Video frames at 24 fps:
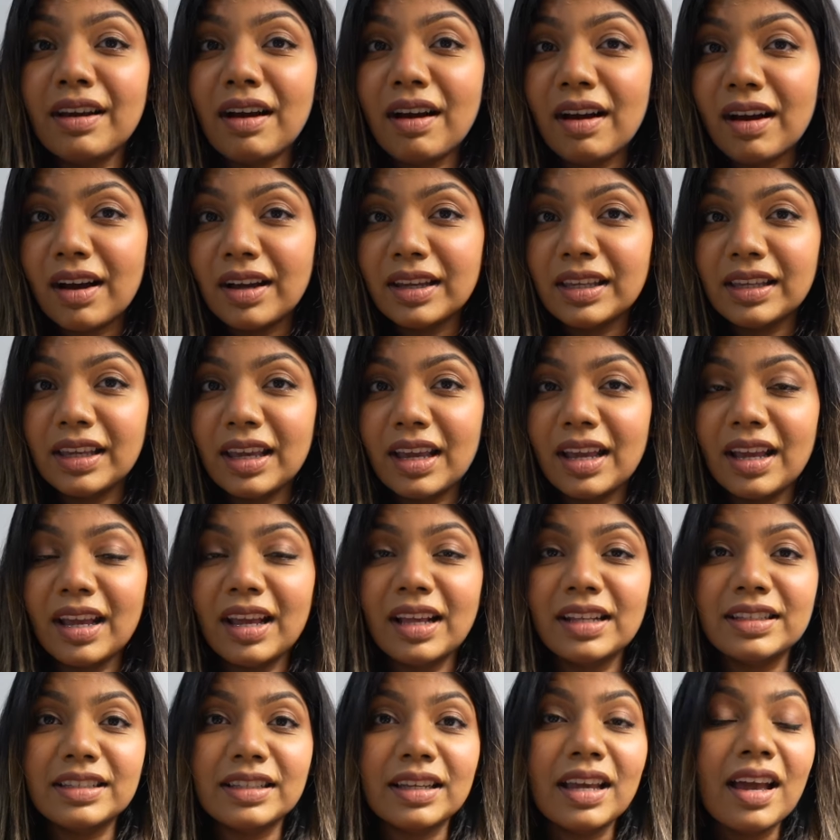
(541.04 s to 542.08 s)

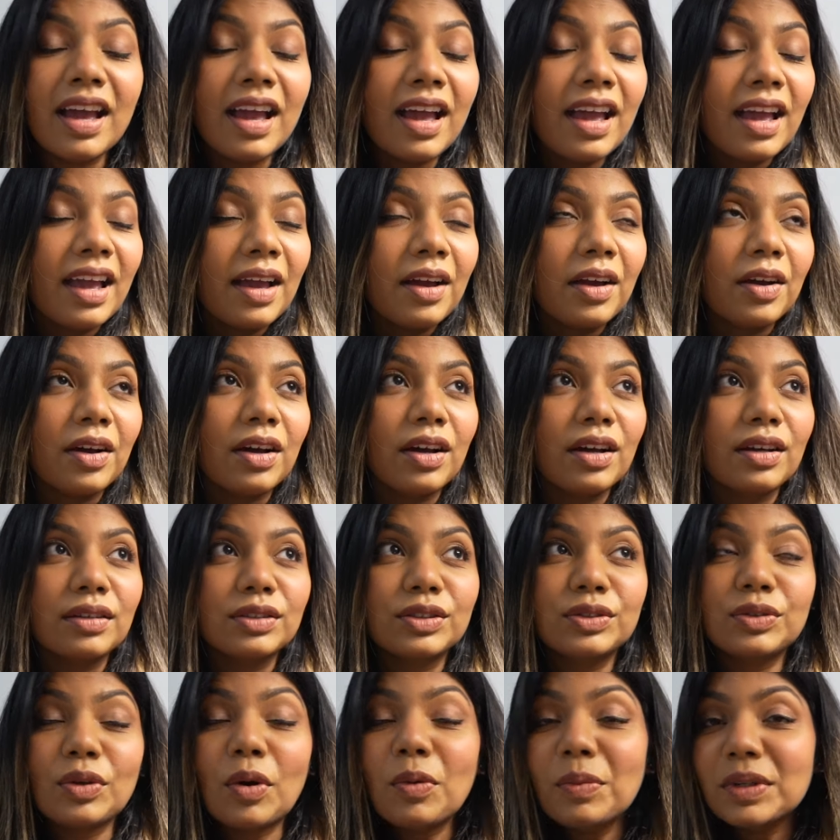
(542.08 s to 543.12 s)
high-end
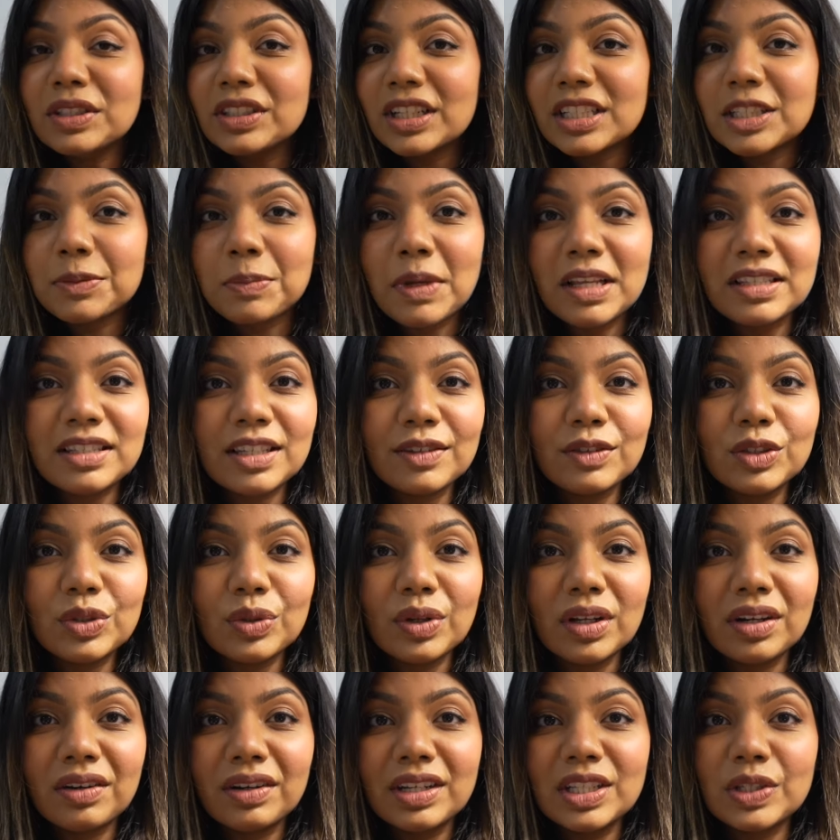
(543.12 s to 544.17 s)
uh, so much expensive
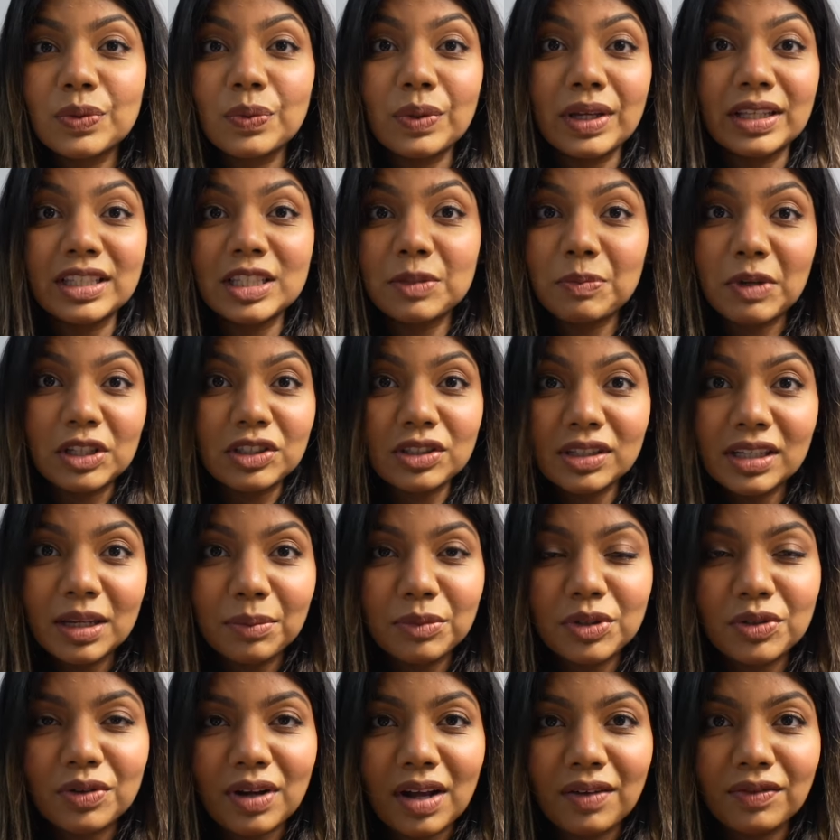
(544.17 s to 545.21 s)
jewelries when especially
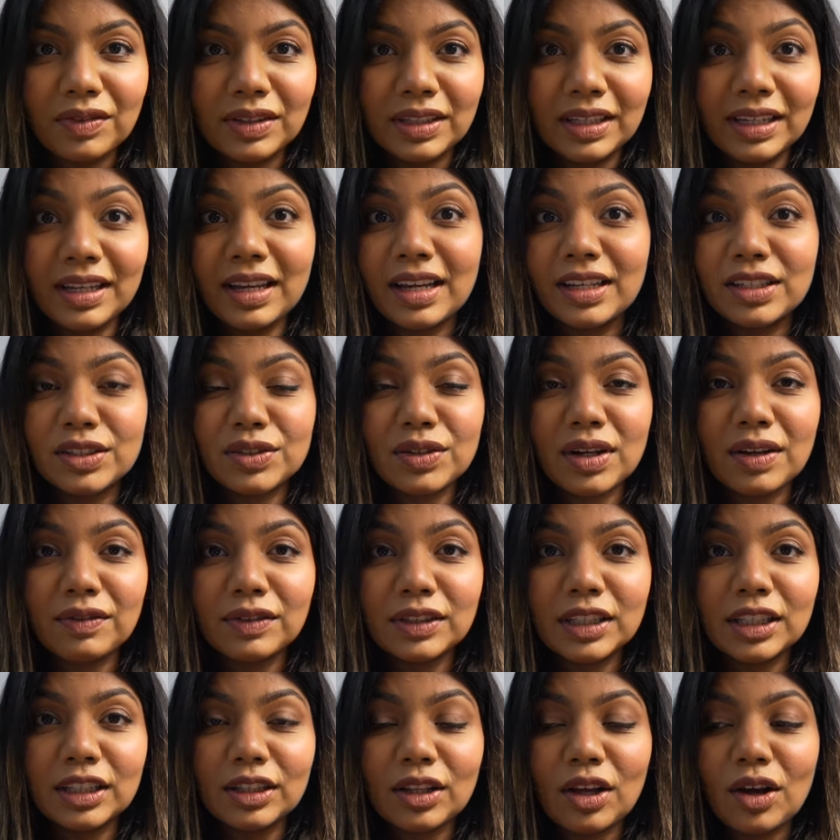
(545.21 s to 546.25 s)
I'm traveling. I
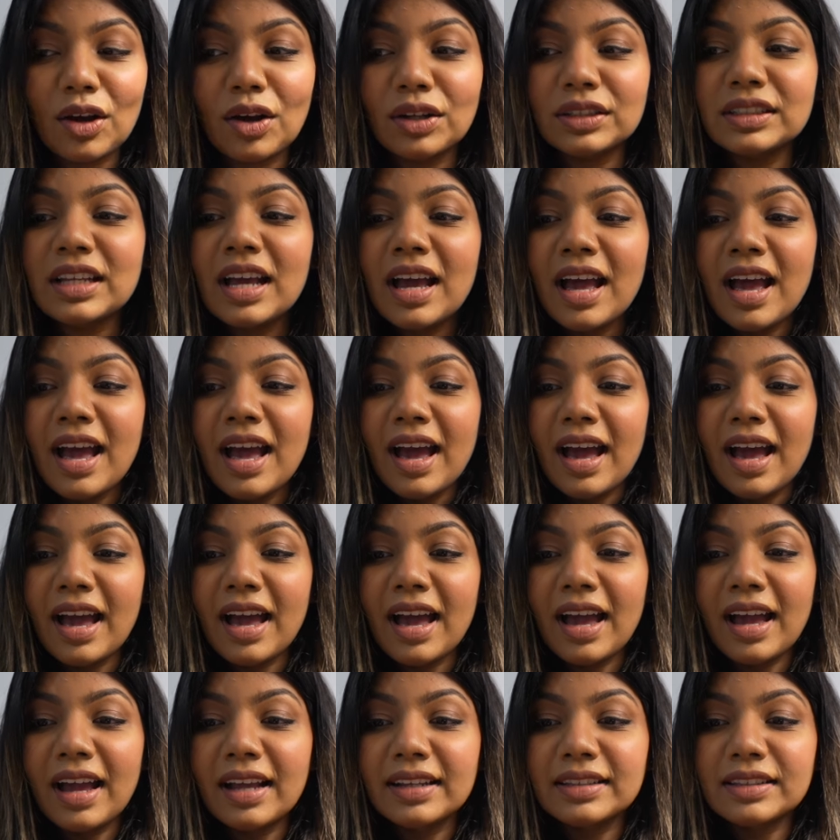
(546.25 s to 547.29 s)
travel a lot
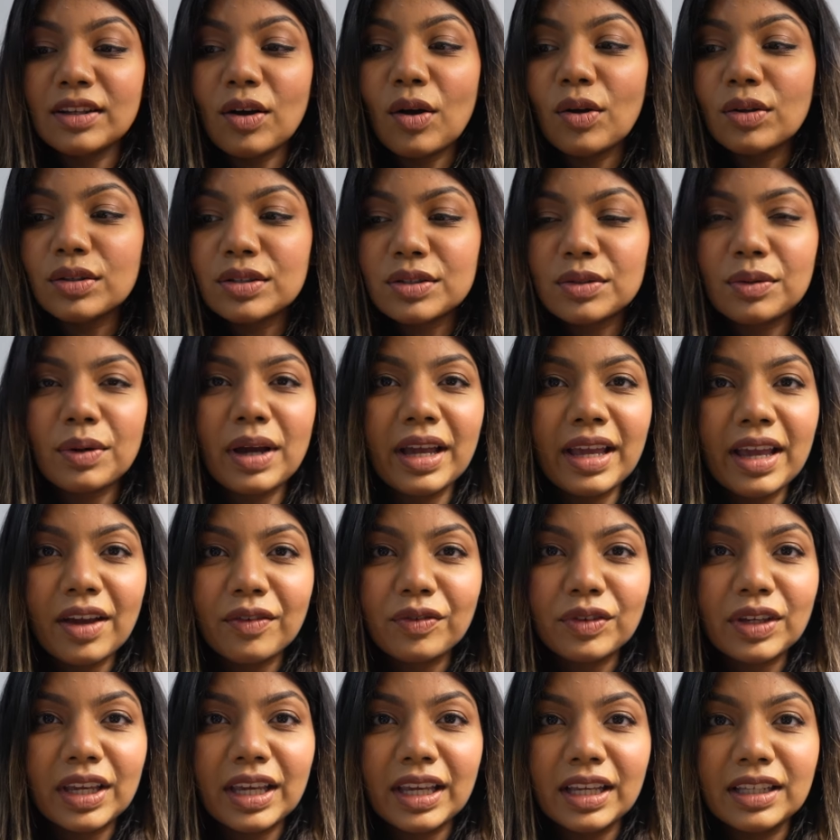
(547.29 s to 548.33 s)
and also I
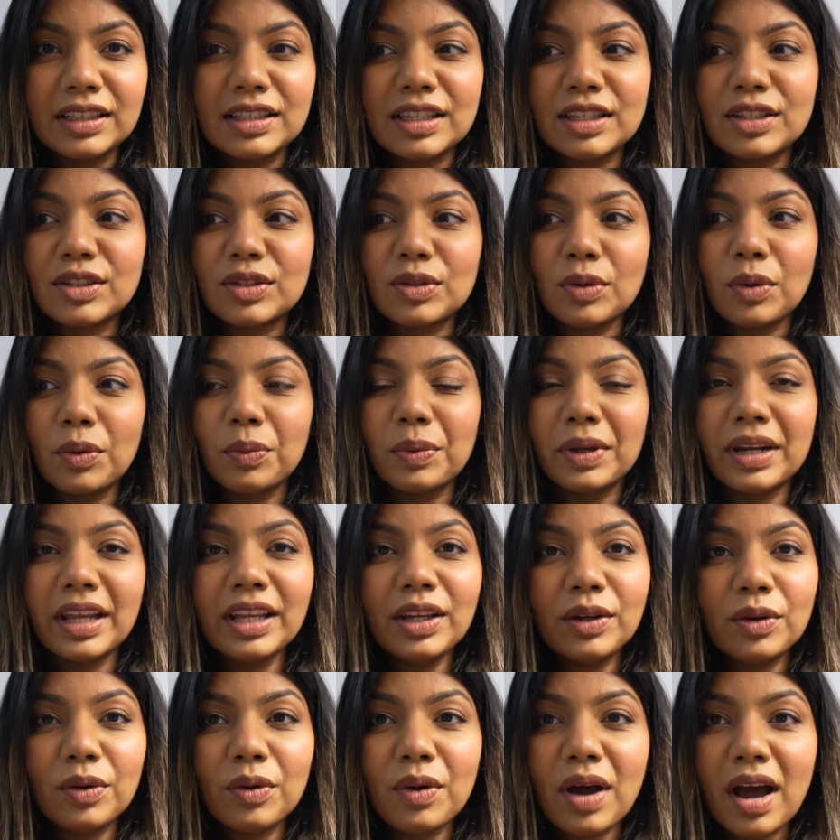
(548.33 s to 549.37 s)
have kids, so when
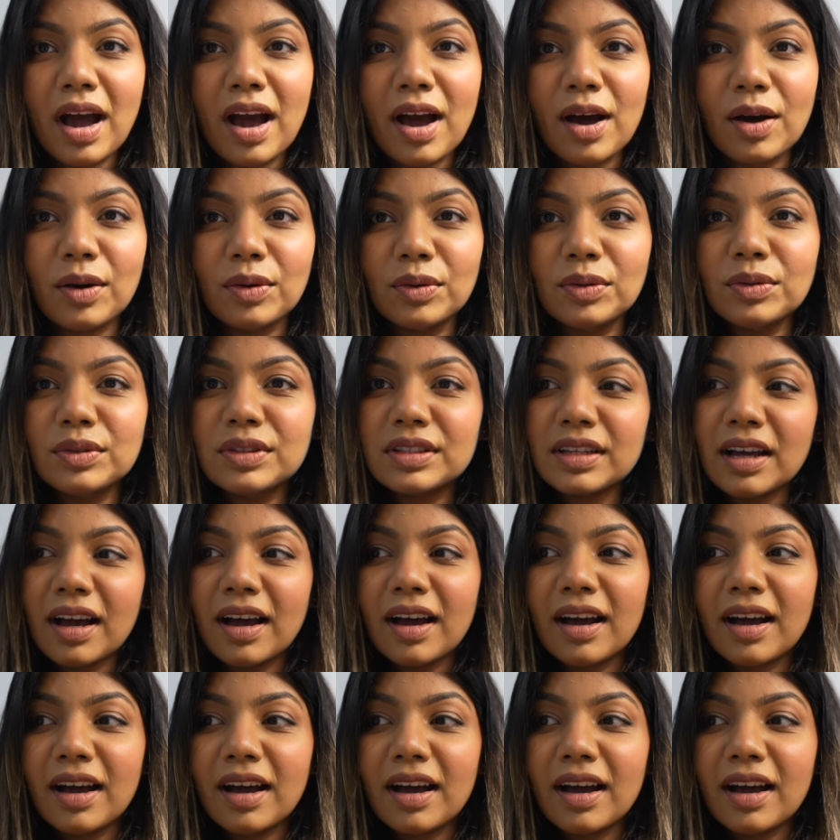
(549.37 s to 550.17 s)
I go out